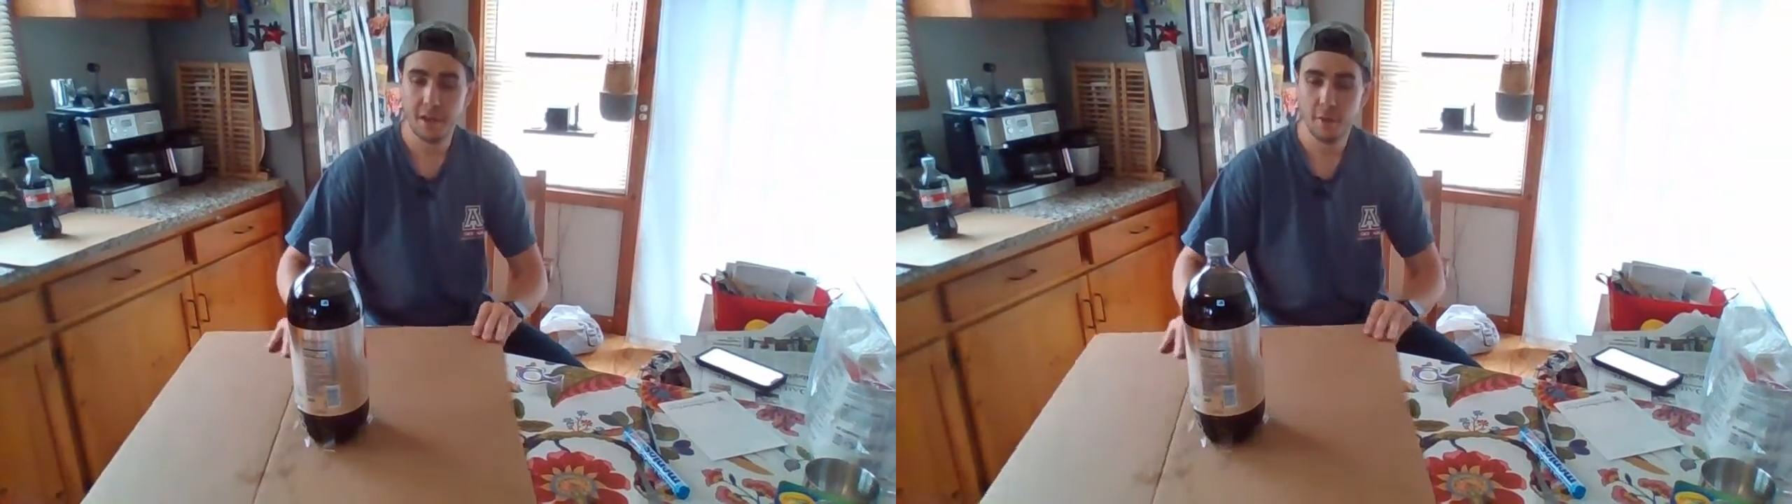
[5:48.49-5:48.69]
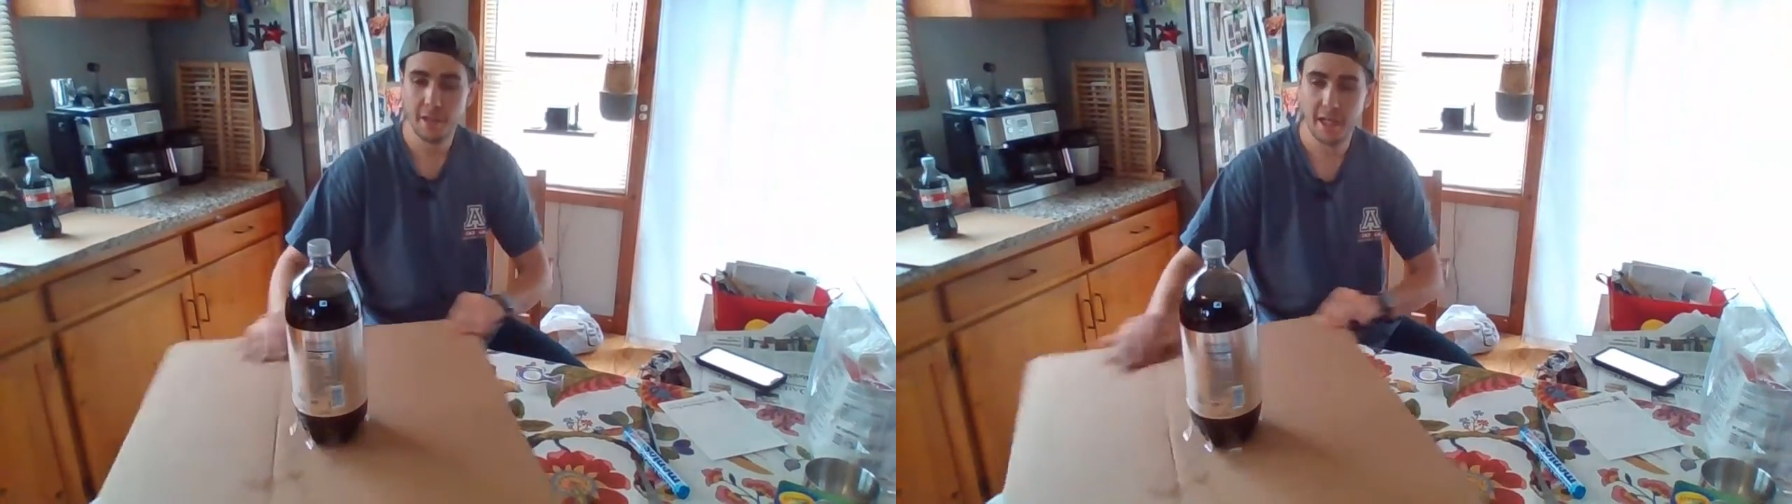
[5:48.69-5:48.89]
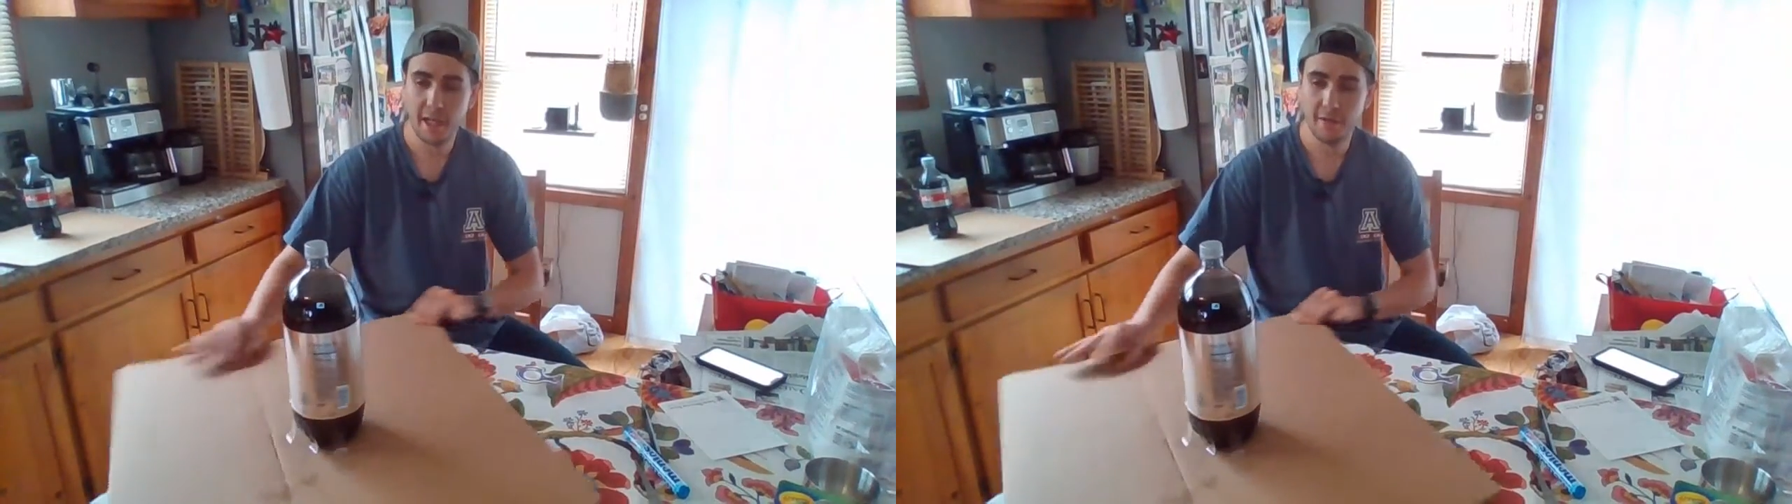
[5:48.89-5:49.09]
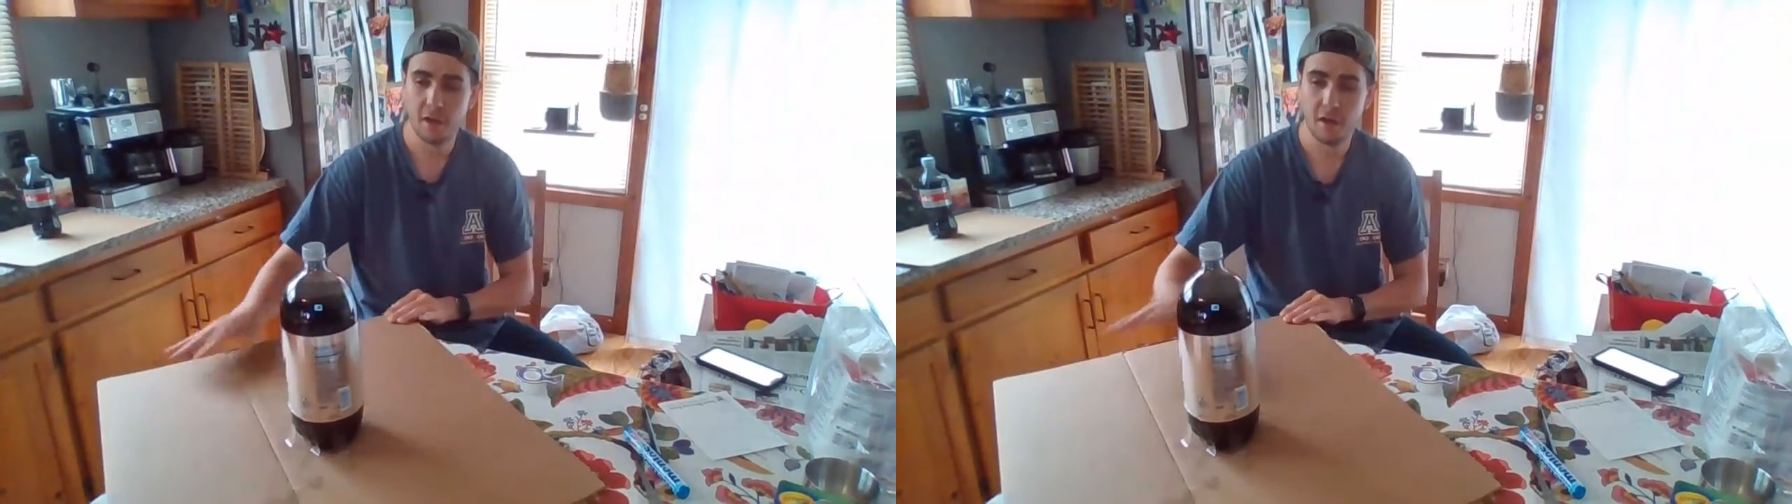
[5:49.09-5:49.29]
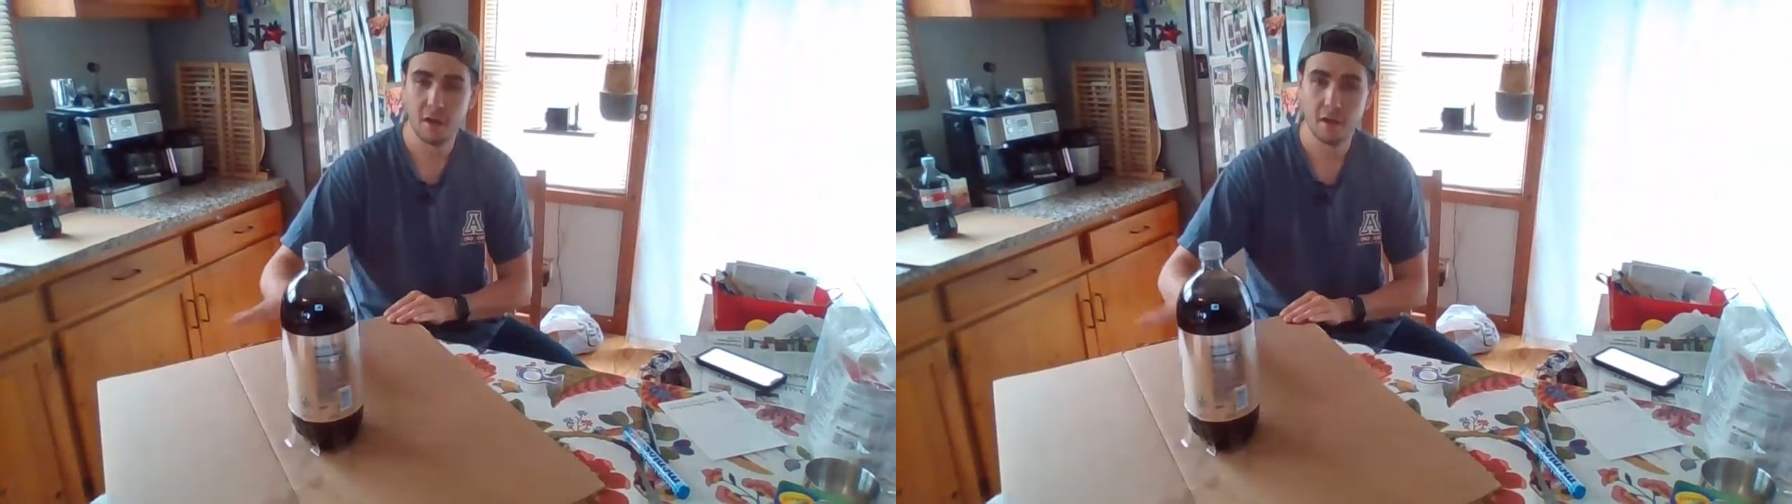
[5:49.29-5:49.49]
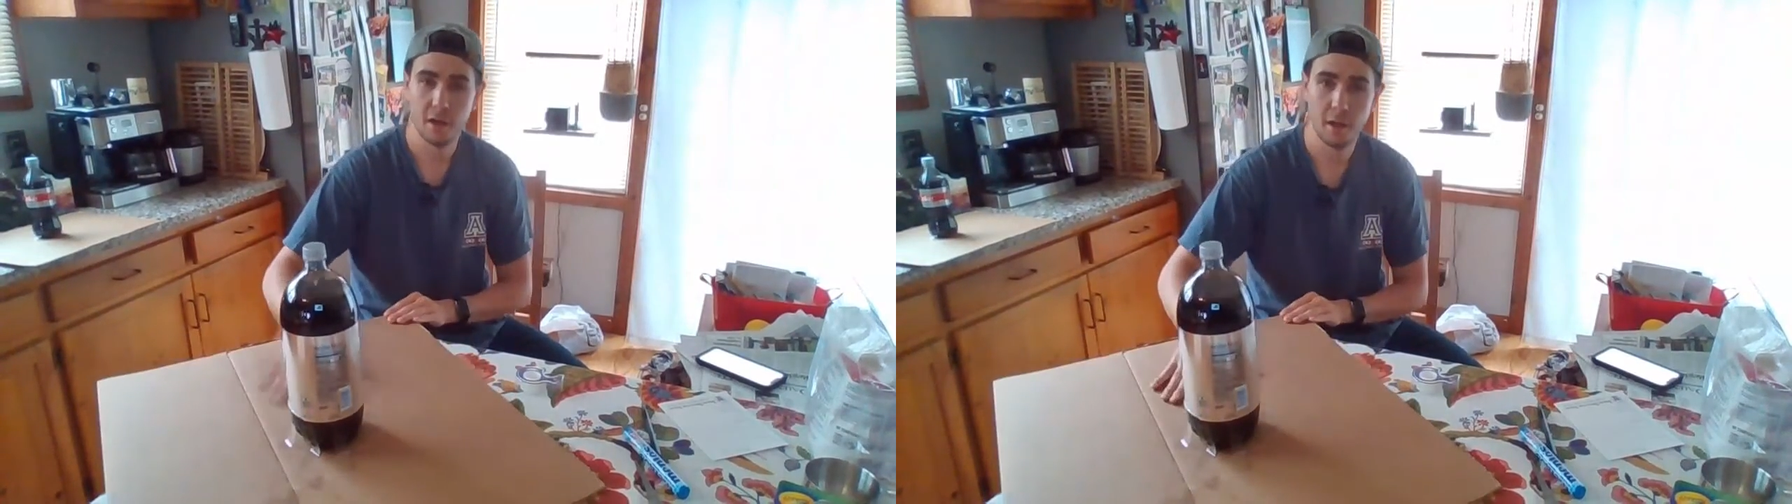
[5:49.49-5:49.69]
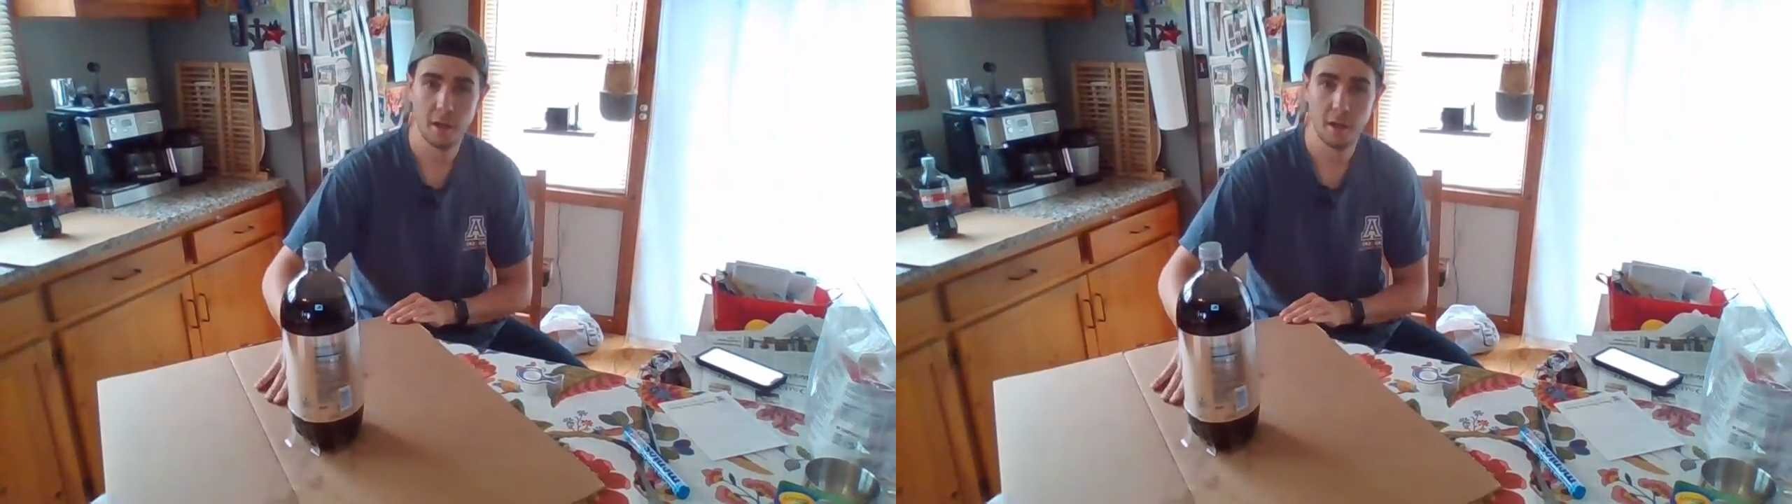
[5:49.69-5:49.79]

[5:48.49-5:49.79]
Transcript: now we have our